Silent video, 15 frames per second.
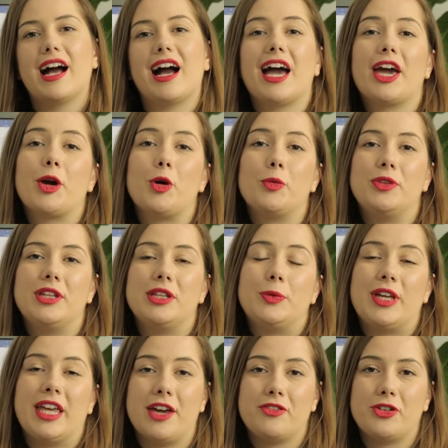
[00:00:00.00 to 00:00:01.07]
I hope that
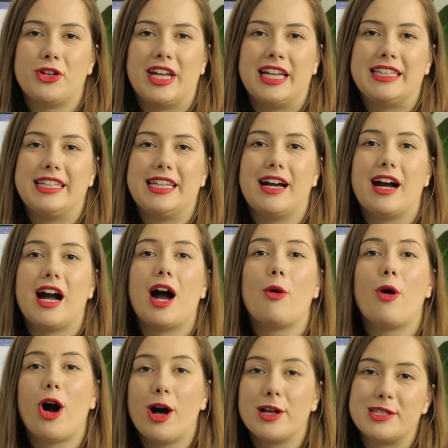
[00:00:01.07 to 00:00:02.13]
we gave you an idea
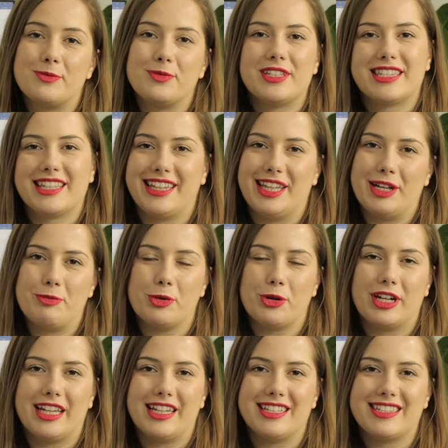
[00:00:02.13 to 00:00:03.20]
how awesome this
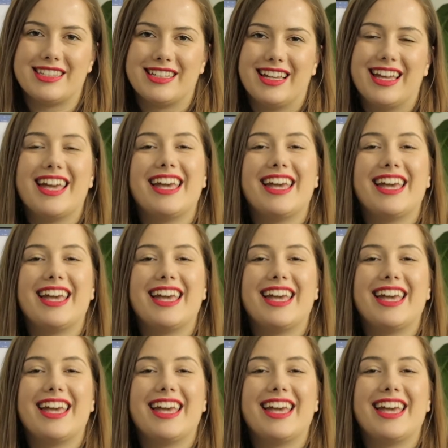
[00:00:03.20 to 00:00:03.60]
clickboard is.